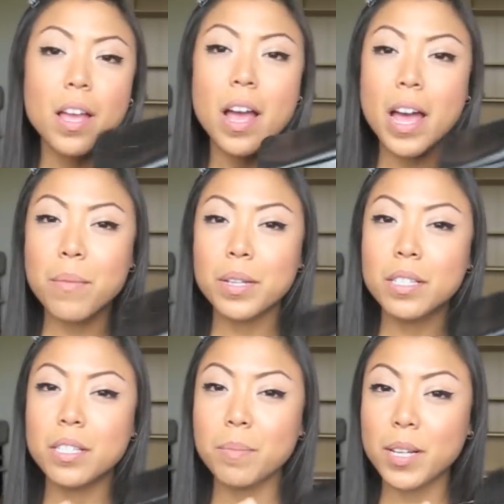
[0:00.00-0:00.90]
I
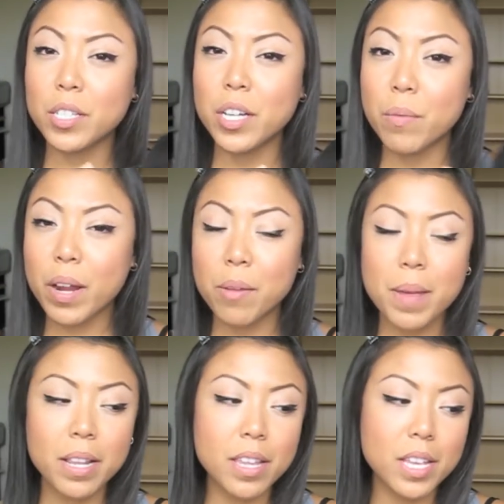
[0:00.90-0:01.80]
would especially
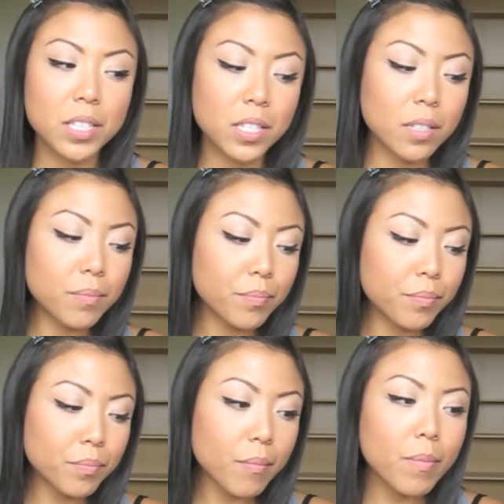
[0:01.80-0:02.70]
recommend these
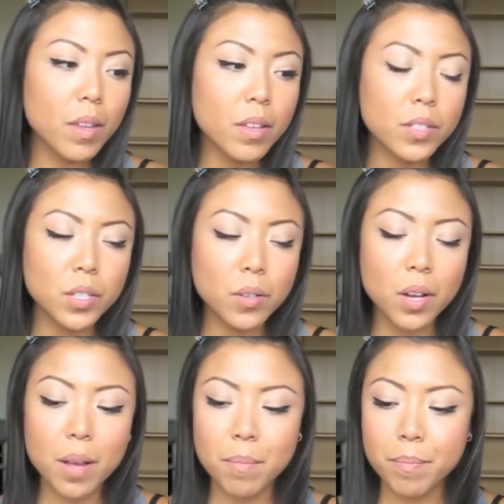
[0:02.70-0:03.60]

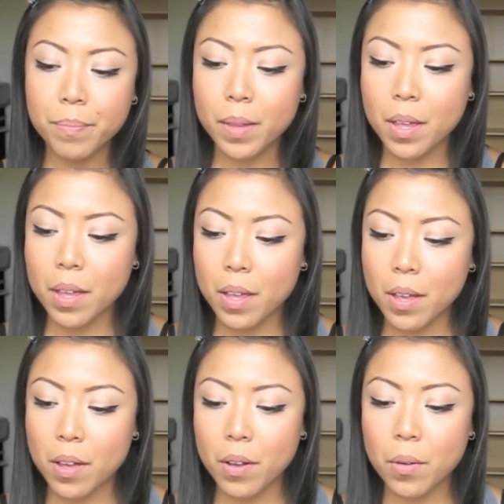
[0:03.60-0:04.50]
to
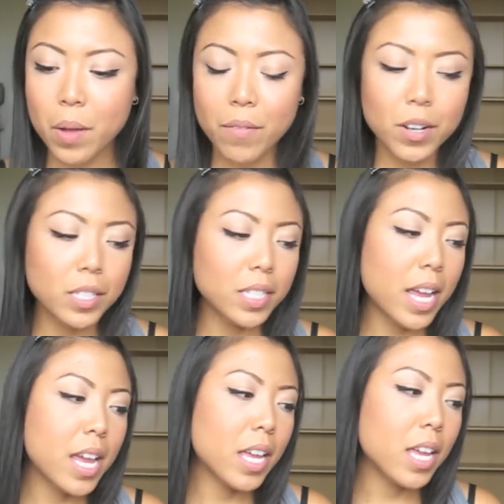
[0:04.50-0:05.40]
whoever's
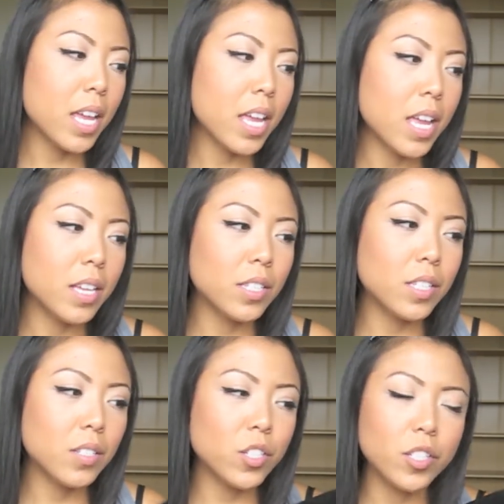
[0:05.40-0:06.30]
like
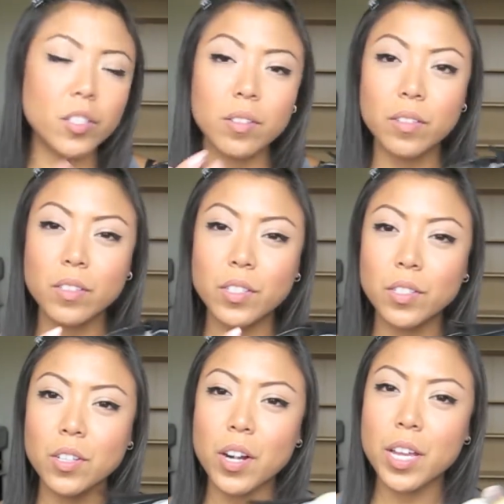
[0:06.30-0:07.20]
just
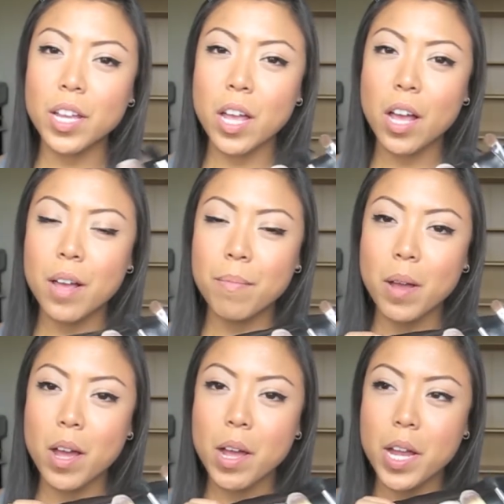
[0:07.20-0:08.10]
starting
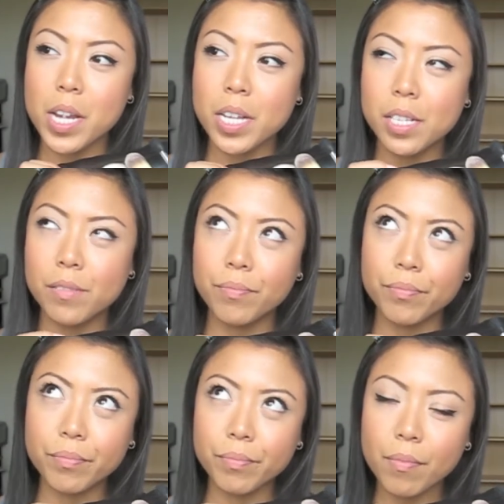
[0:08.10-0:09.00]
on
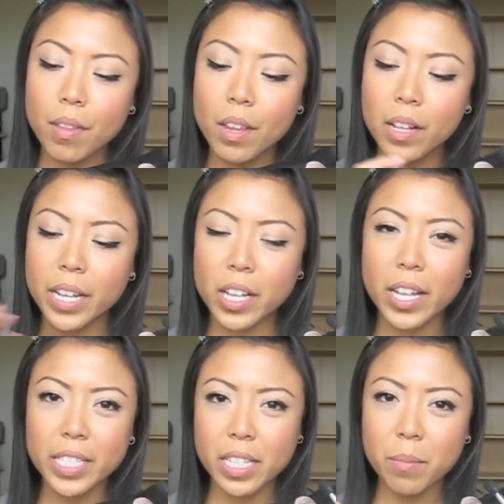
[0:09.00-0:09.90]
like
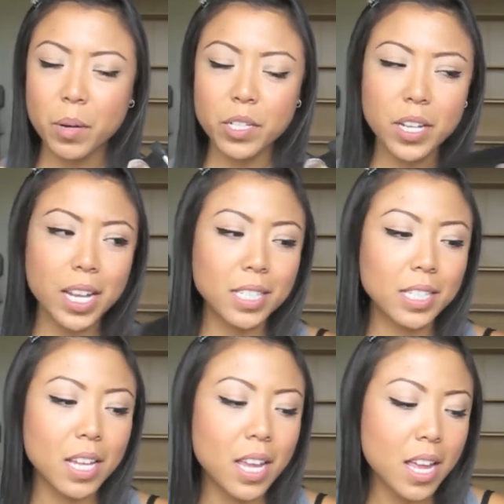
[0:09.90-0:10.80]
collecting
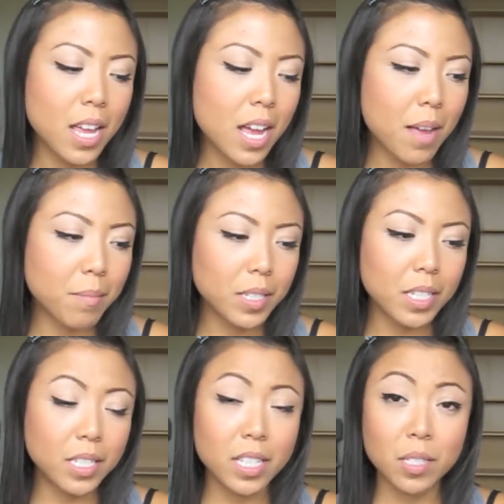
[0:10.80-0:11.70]
brushes,
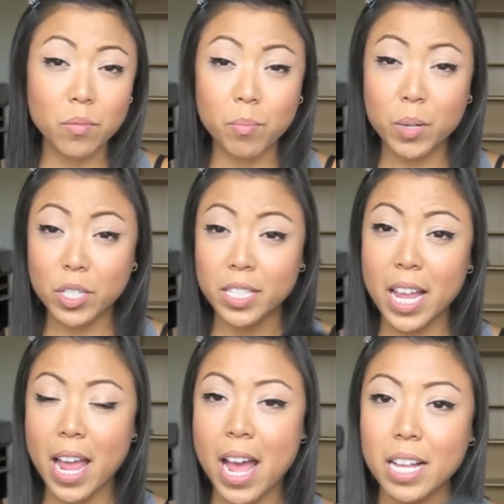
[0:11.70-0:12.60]
since this brush
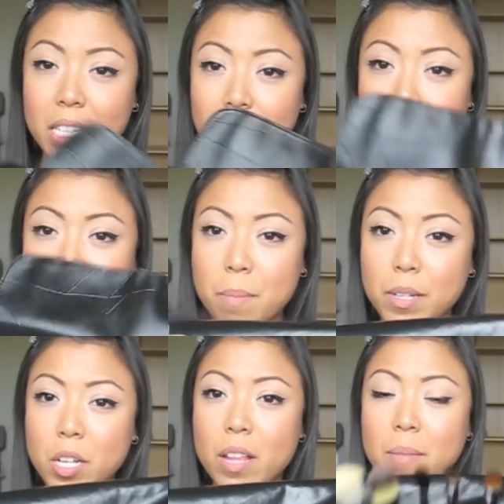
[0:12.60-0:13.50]
set has pretty
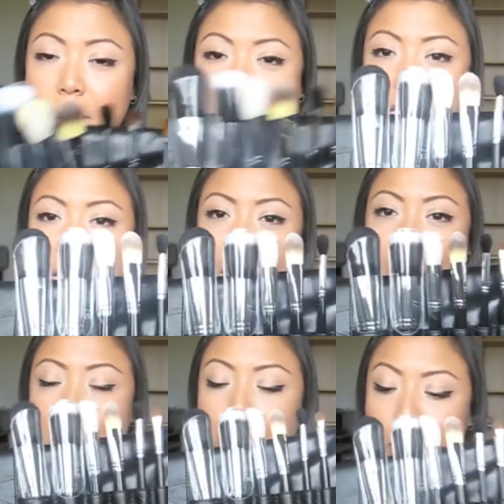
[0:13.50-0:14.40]
much all the basic
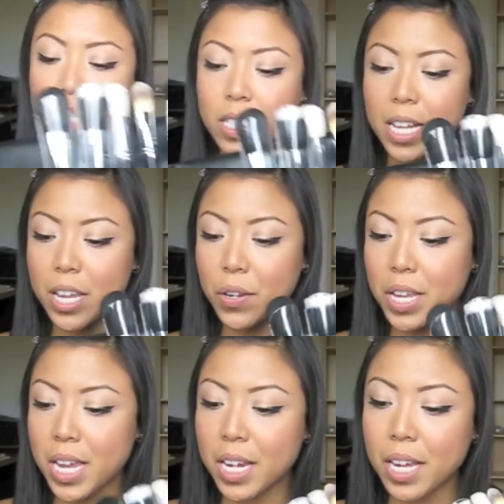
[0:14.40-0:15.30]
brushes that you
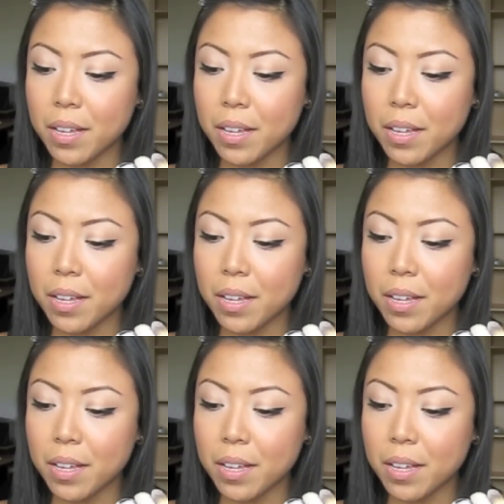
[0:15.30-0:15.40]
need,